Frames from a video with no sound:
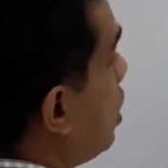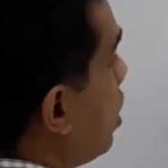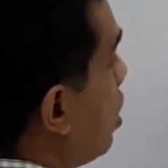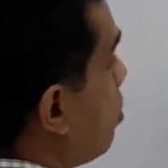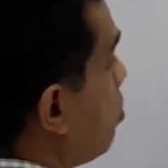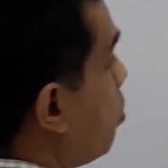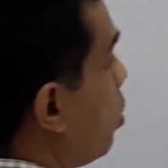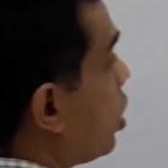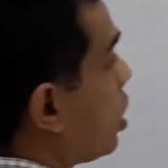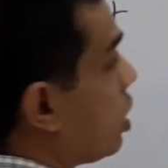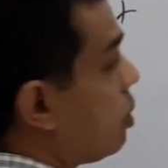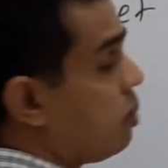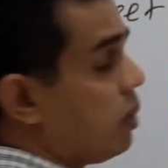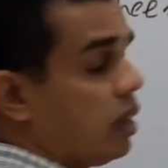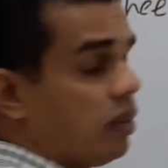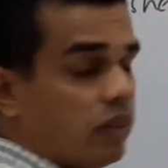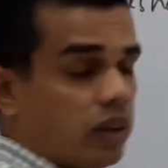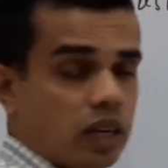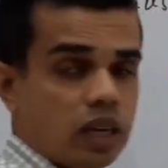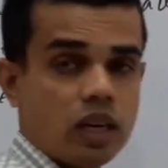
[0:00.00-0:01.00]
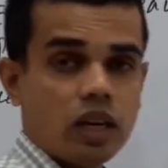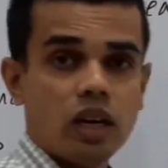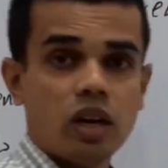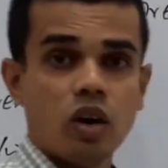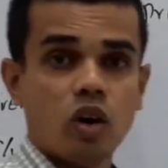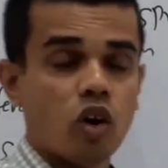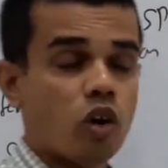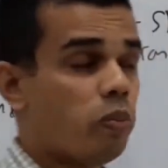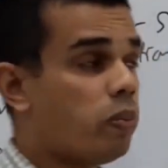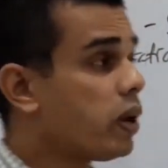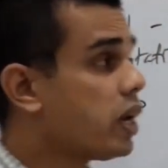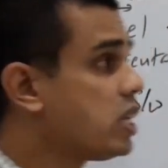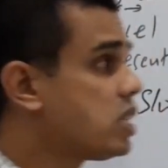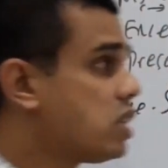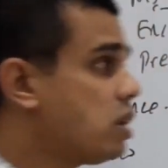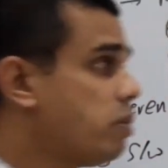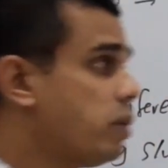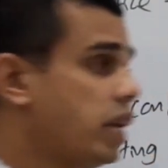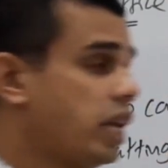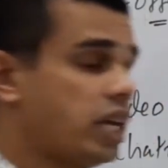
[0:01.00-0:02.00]
bottom level operational
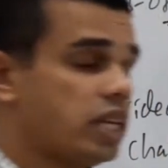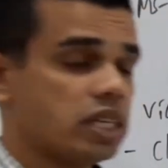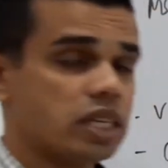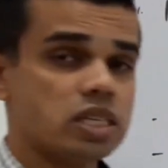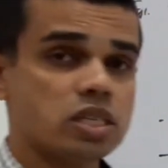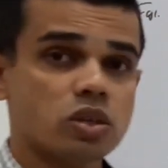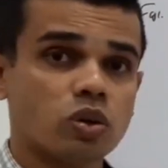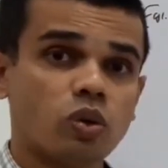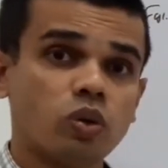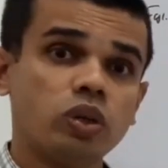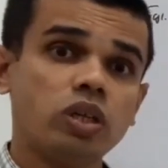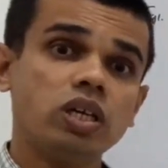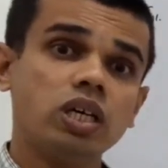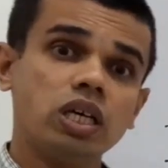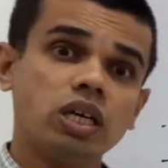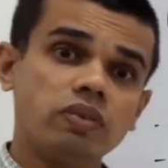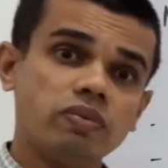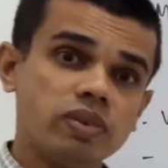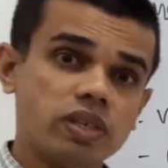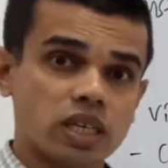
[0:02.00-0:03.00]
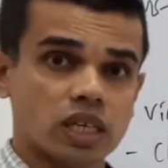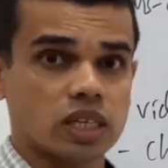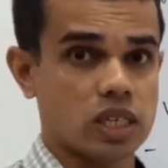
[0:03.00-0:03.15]
managers or the workers